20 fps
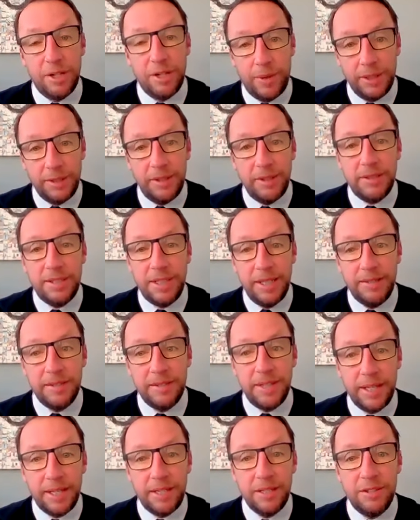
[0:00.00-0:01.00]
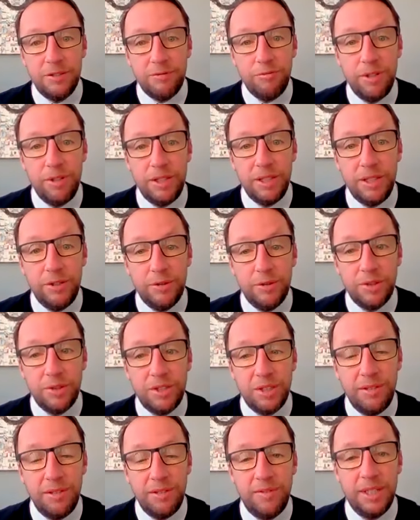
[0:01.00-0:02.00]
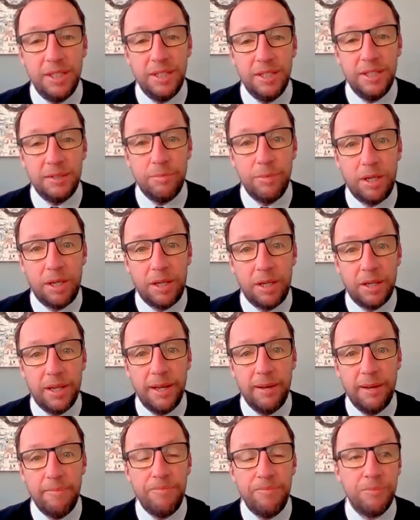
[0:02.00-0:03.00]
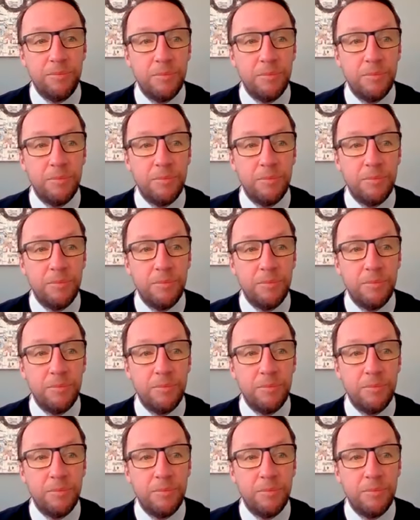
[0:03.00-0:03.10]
so under 10 seconds reading your CV in this market,